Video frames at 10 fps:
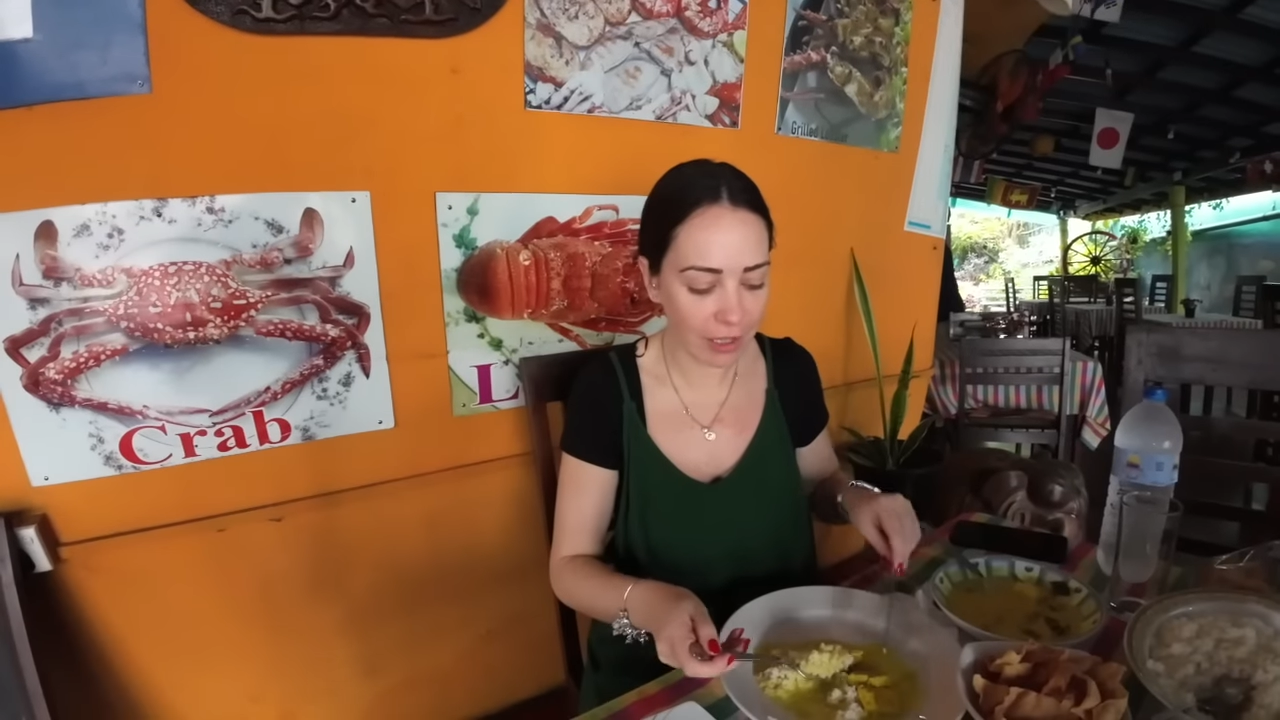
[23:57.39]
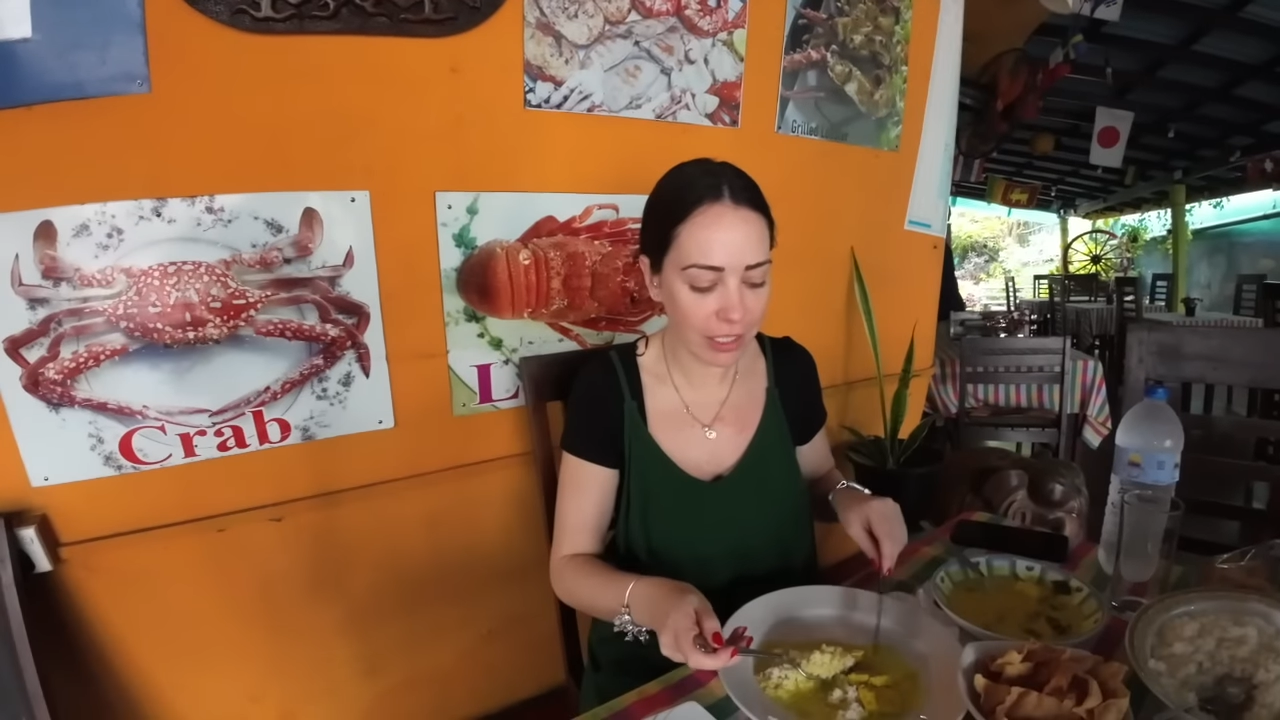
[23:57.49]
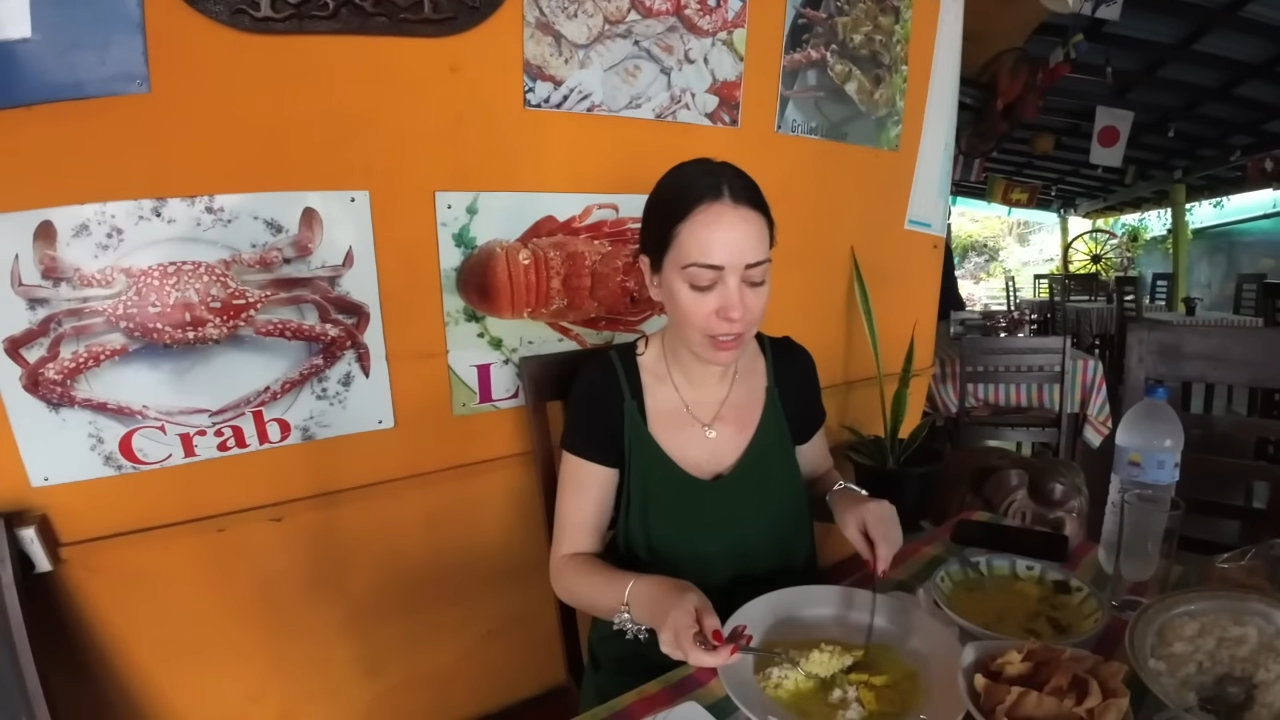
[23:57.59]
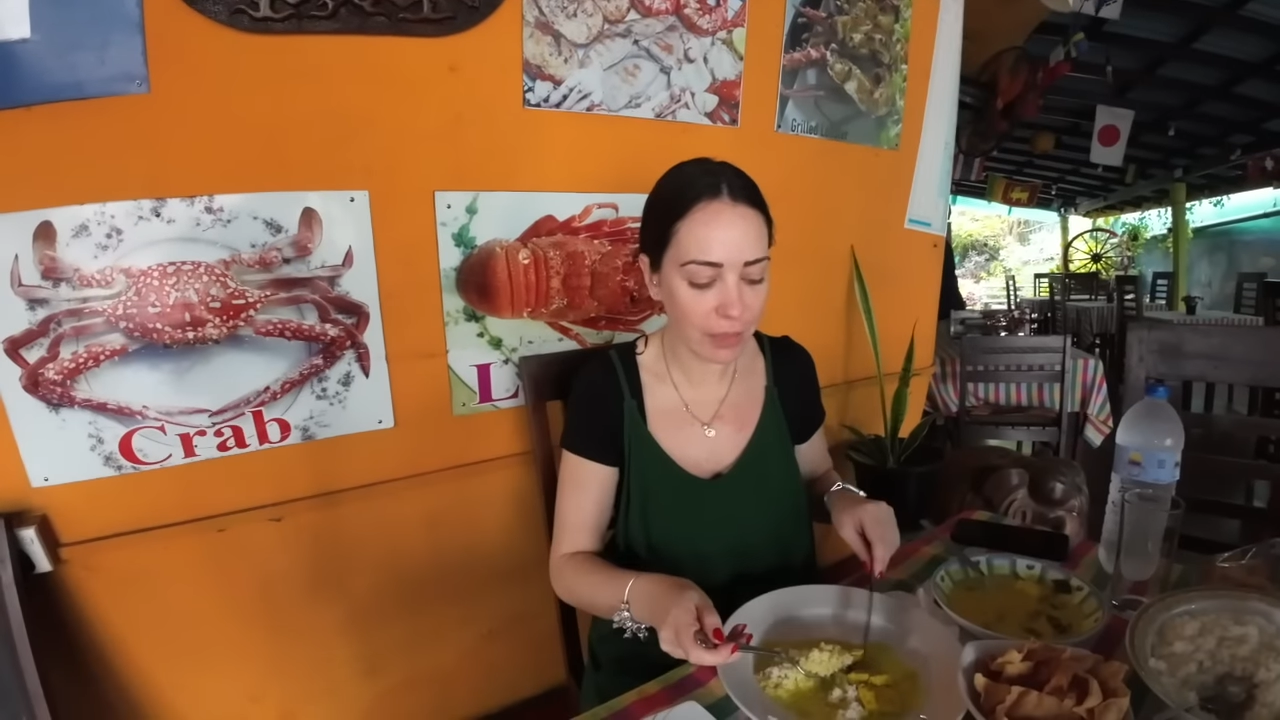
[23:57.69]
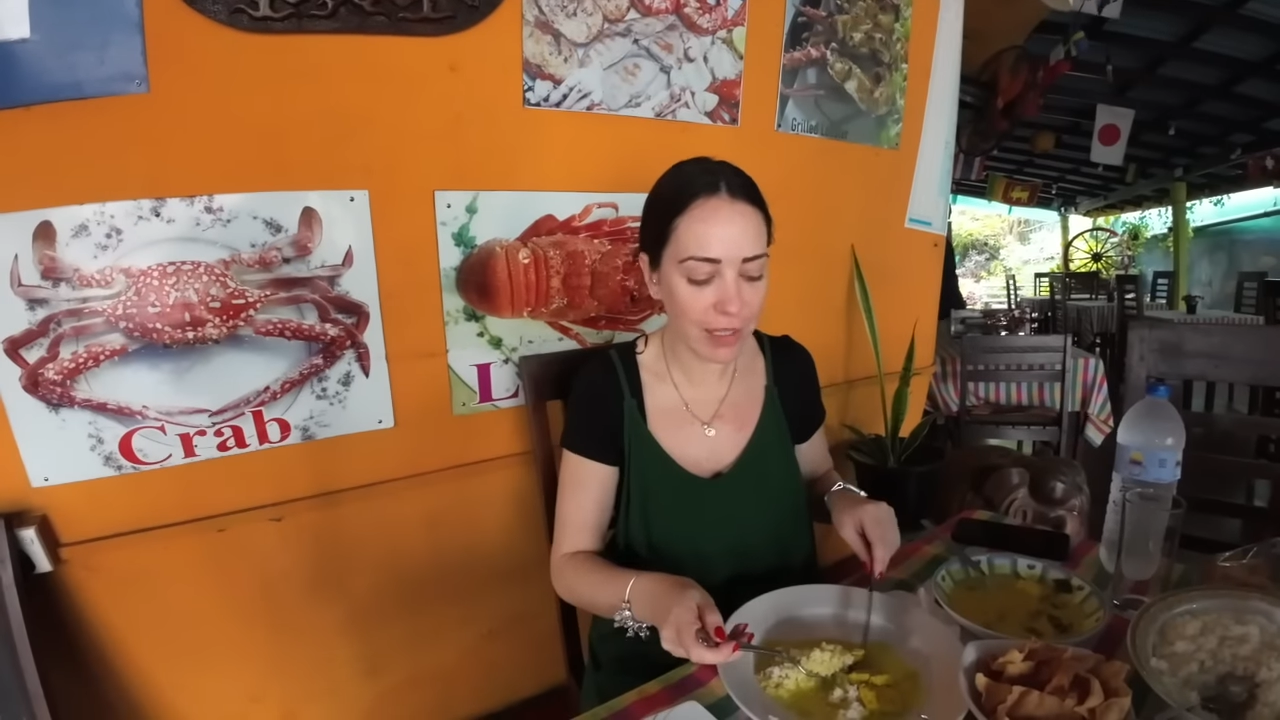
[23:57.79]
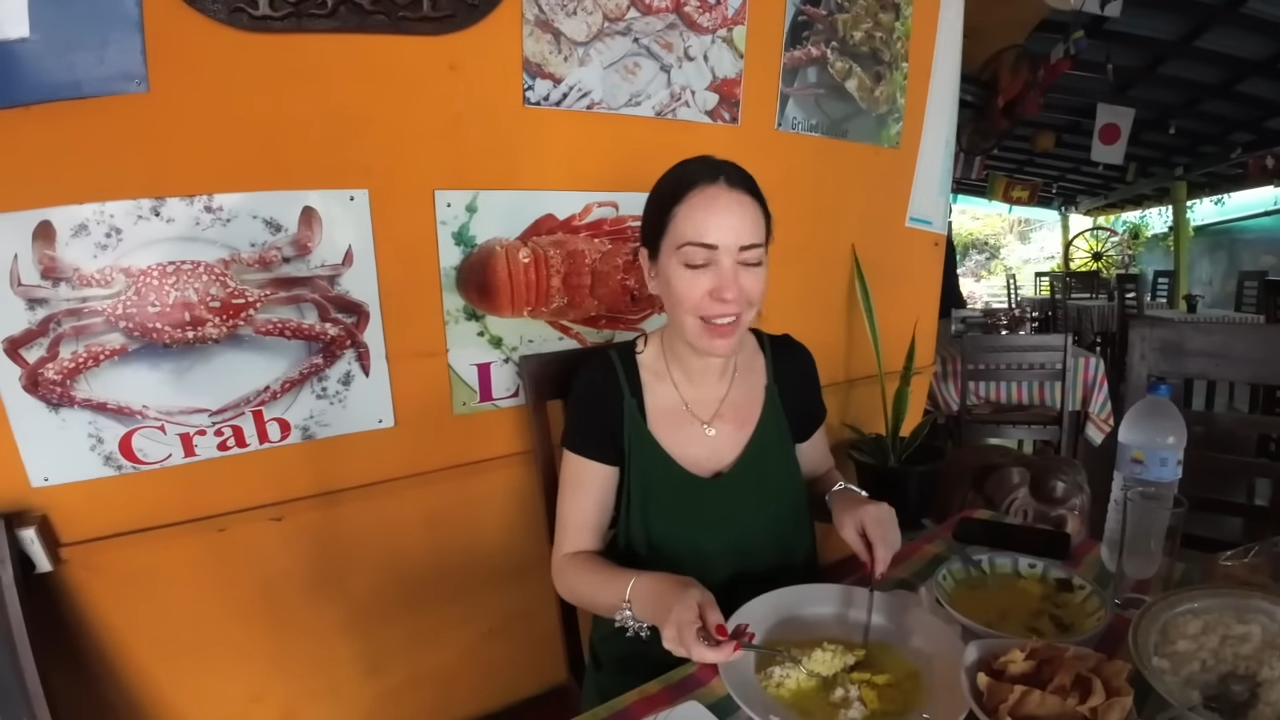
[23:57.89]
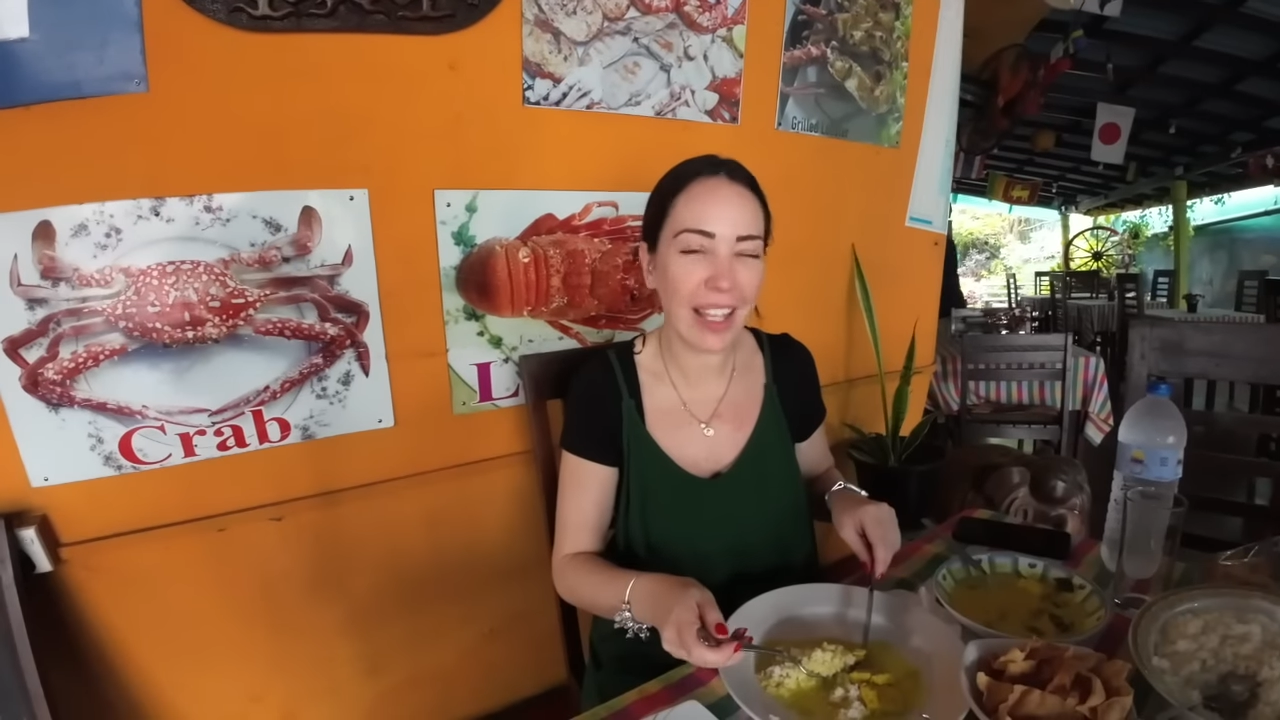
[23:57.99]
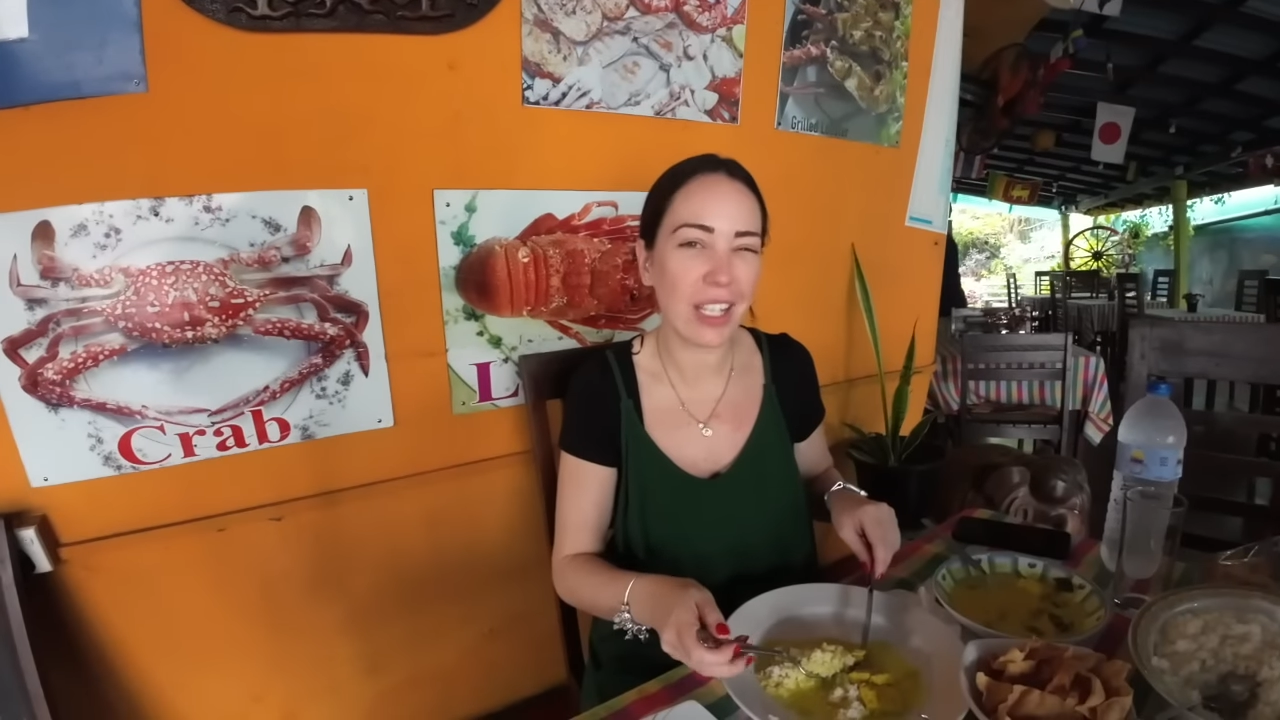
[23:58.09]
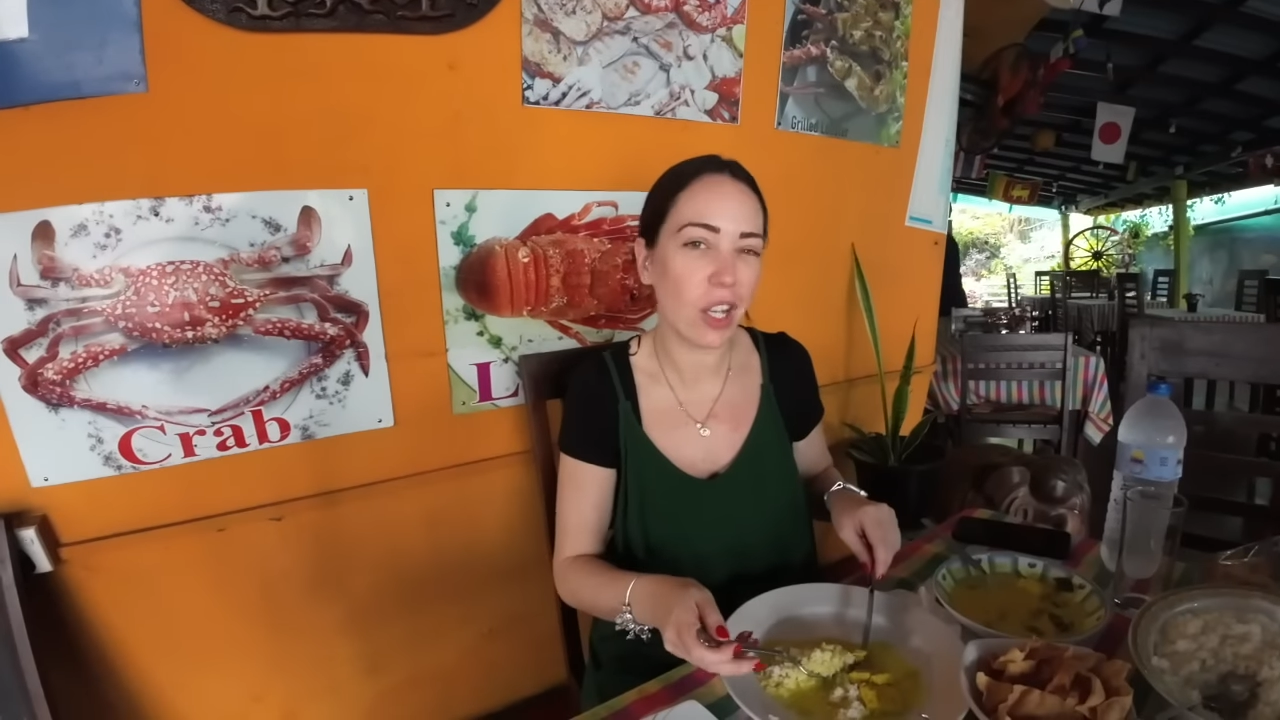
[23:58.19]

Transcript: little bit like